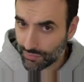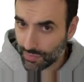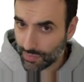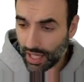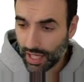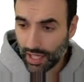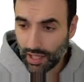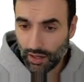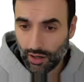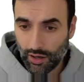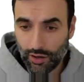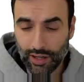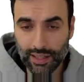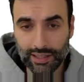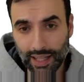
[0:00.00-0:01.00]
they
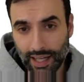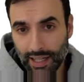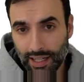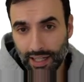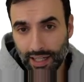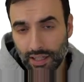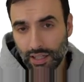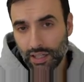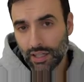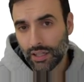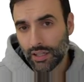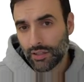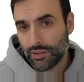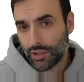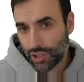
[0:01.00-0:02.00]
are indebted
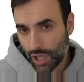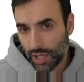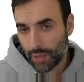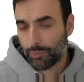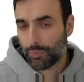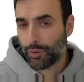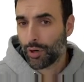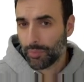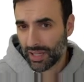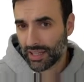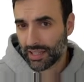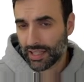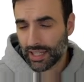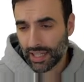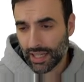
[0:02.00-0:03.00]
to China
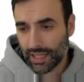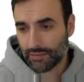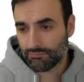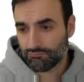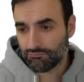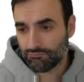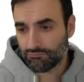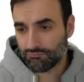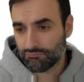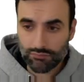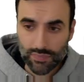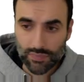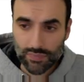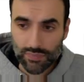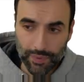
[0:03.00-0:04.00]
permanently and
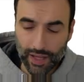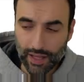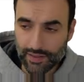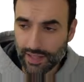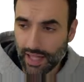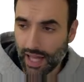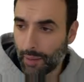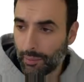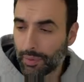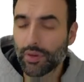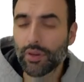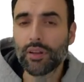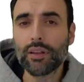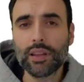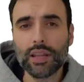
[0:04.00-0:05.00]
something has to
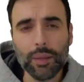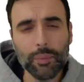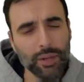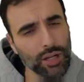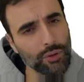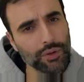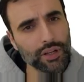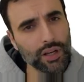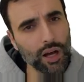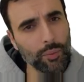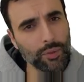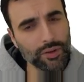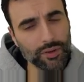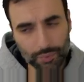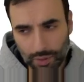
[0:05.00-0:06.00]
happen? Let me know in the
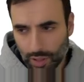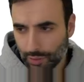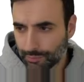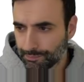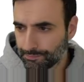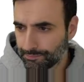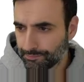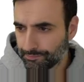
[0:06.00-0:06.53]
comments below.